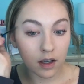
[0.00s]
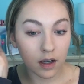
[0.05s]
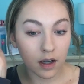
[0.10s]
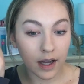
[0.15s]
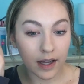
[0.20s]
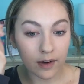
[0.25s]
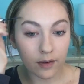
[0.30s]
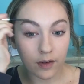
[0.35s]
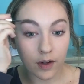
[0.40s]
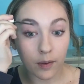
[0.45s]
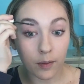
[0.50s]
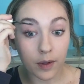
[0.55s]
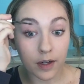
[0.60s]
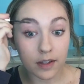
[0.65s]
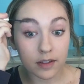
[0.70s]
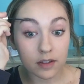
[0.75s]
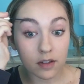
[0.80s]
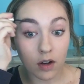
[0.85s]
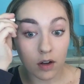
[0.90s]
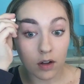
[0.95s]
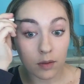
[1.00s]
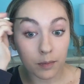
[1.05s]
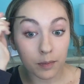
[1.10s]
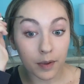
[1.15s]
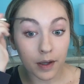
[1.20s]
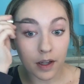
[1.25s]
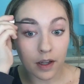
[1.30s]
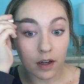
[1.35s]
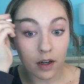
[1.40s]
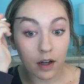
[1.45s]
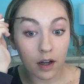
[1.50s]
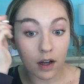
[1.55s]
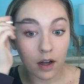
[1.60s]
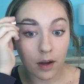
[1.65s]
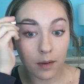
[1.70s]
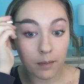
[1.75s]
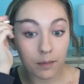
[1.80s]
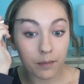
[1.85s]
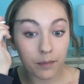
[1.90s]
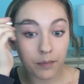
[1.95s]
I don't know what it's called, but
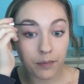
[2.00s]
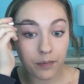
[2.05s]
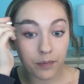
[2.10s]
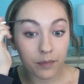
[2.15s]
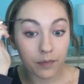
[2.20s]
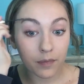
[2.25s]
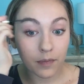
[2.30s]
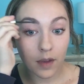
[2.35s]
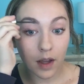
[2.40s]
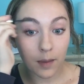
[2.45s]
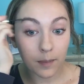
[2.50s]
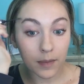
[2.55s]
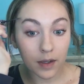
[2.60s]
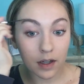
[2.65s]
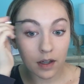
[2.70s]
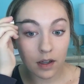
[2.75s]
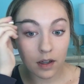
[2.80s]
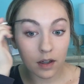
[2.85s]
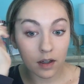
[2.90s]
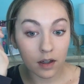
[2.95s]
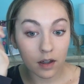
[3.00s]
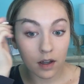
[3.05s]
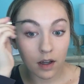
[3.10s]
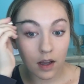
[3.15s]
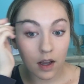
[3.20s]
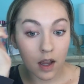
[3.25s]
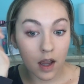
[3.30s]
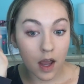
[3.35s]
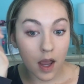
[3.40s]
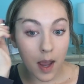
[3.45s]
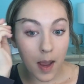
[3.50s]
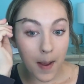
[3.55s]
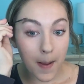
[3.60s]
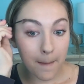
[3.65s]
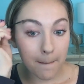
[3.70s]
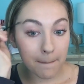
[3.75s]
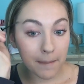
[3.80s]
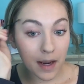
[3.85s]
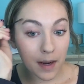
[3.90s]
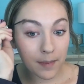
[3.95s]
I'm gonna
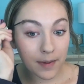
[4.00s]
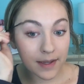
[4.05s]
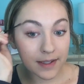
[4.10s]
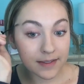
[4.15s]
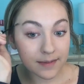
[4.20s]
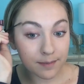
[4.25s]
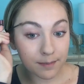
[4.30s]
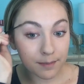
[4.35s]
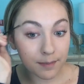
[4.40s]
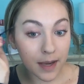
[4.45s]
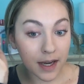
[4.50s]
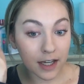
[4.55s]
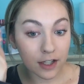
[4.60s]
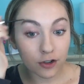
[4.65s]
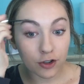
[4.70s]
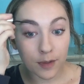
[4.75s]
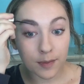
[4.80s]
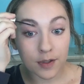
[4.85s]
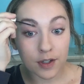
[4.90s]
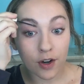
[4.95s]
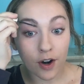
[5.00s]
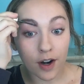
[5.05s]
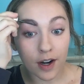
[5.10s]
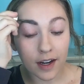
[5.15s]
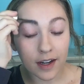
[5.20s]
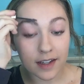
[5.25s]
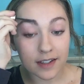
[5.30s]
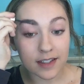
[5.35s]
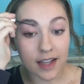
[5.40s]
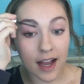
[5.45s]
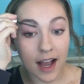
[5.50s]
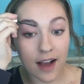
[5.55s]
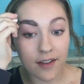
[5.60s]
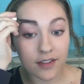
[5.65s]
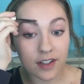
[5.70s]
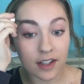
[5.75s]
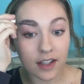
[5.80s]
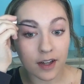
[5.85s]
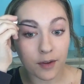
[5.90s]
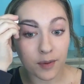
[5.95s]
maybe make a trip to Target because I have
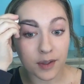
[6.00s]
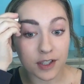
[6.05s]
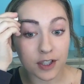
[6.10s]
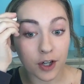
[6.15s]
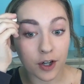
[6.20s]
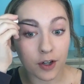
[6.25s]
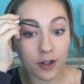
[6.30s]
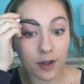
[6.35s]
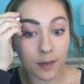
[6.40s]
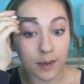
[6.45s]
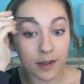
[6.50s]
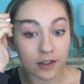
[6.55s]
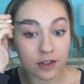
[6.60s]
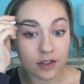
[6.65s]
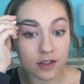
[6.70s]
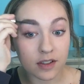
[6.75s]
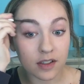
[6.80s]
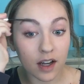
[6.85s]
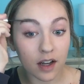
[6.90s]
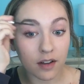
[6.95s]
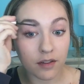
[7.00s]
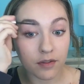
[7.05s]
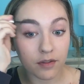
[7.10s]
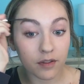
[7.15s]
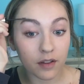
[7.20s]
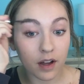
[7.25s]
to, like, return a bunch of stuff.